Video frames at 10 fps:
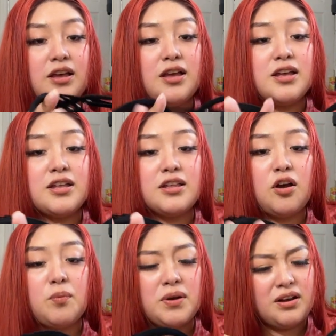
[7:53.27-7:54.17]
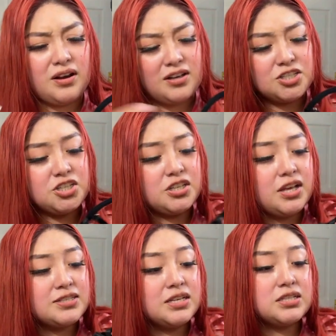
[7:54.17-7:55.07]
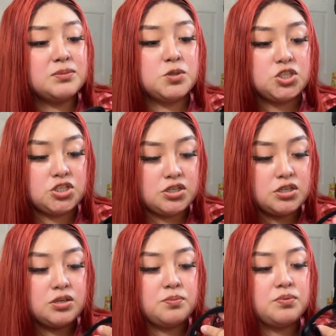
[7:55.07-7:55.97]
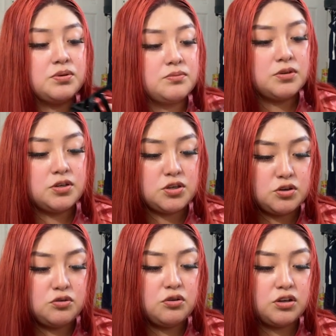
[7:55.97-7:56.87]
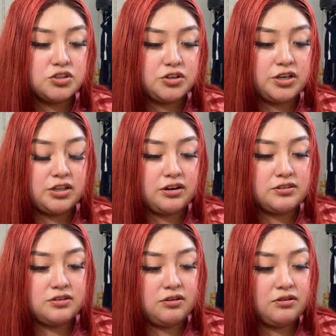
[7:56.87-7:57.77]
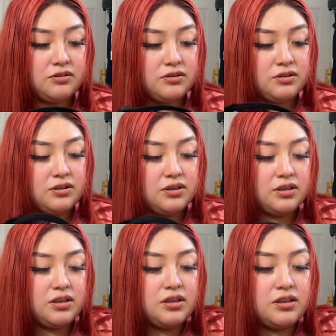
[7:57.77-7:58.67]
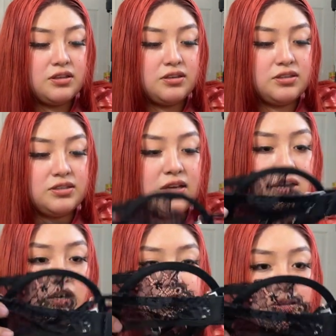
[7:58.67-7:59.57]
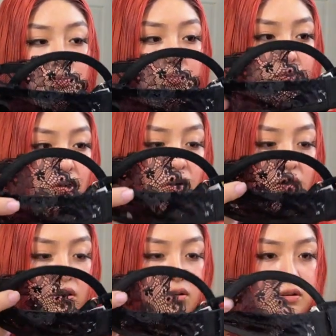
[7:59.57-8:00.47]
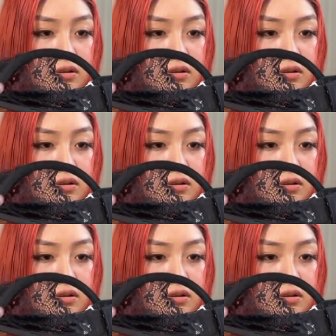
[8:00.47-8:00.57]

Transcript: And oh my gosh, she has like some cheap, cute lingerie that I saw. This is, I guess, the bra.